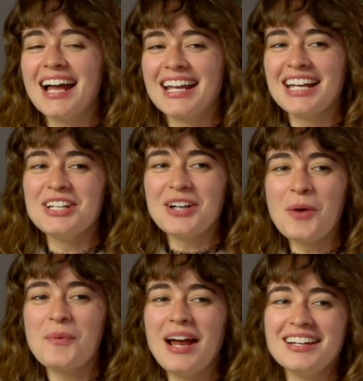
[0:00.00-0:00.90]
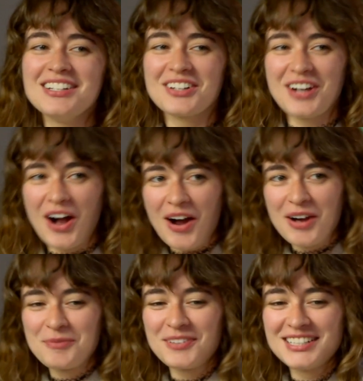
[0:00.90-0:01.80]
Can you go wait in your car
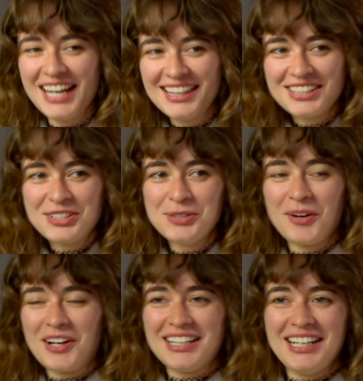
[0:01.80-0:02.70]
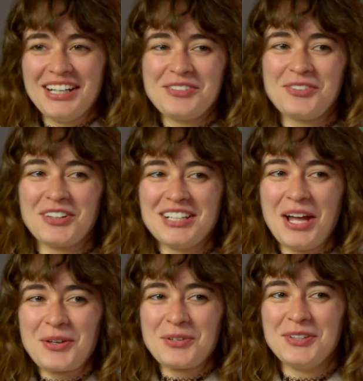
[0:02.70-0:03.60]
and pretend that you aren't here for
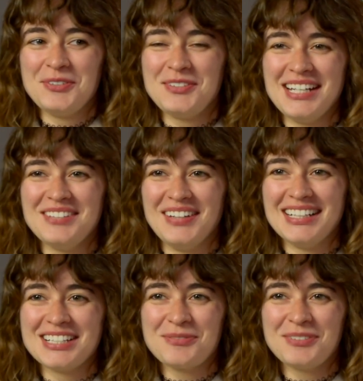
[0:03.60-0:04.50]
another 15 minutes,